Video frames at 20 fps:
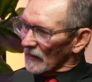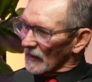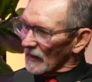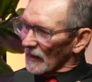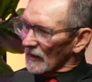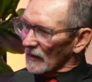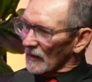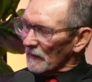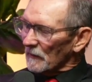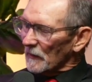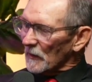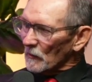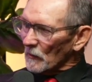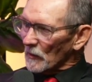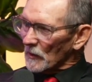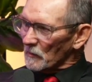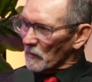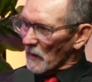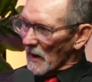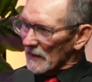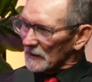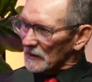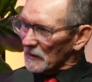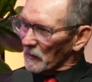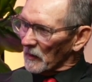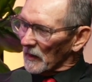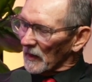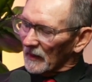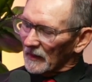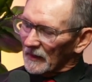Different
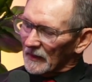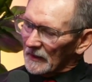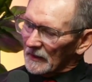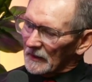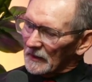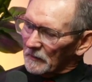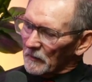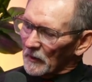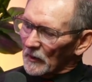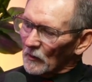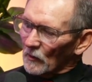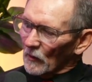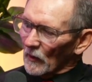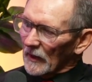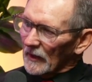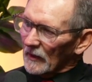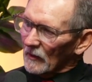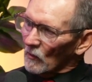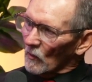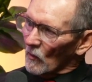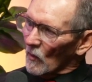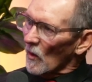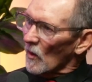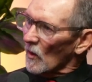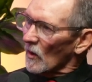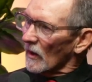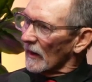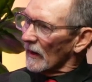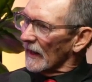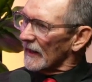responsibilities between
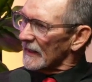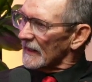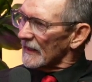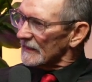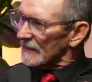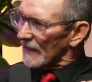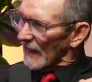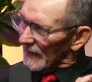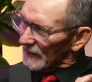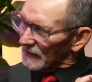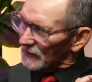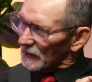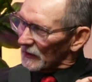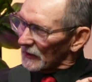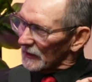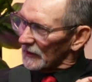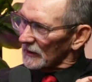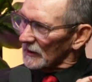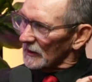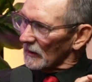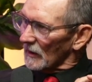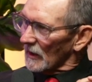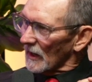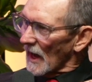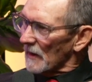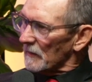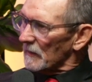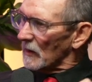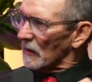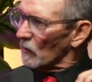war and disaster?
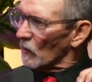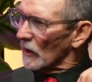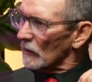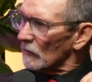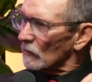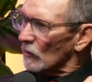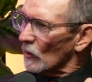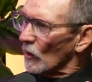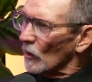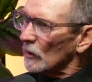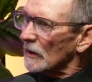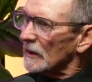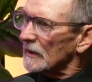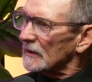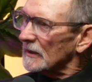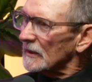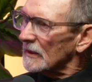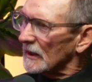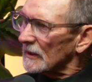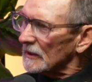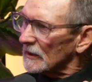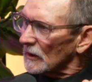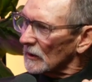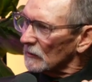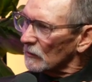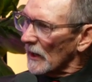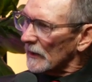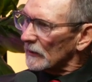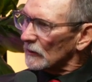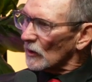I mean, what role does the
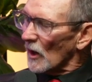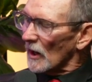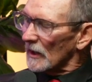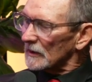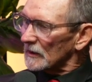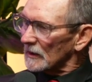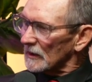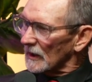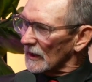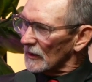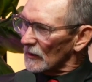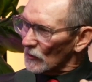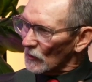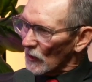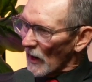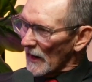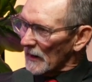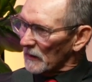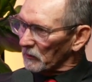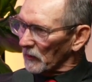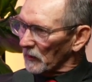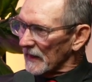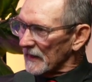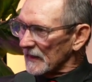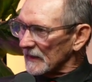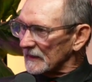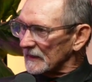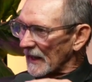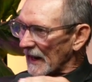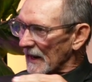Red Cross try to play
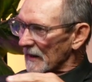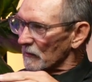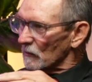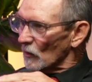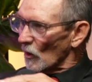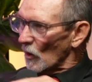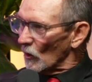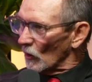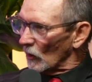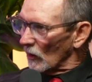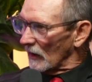the same role?